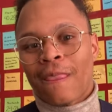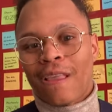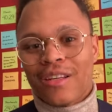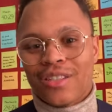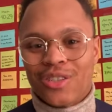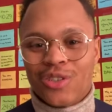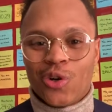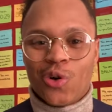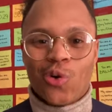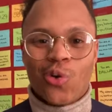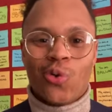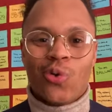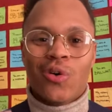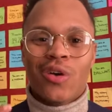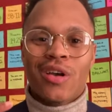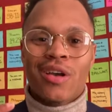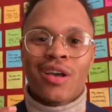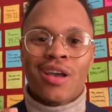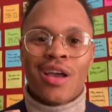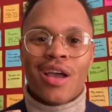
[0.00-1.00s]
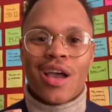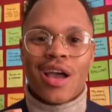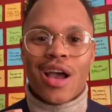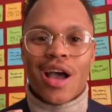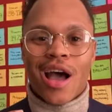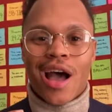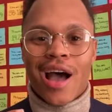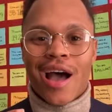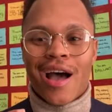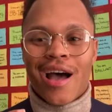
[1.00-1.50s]
So
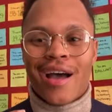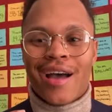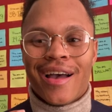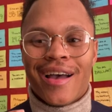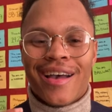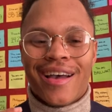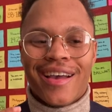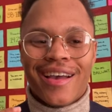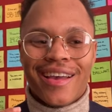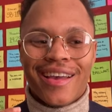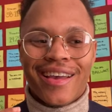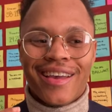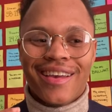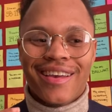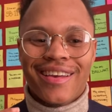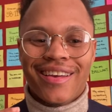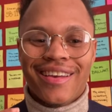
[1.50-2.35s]
I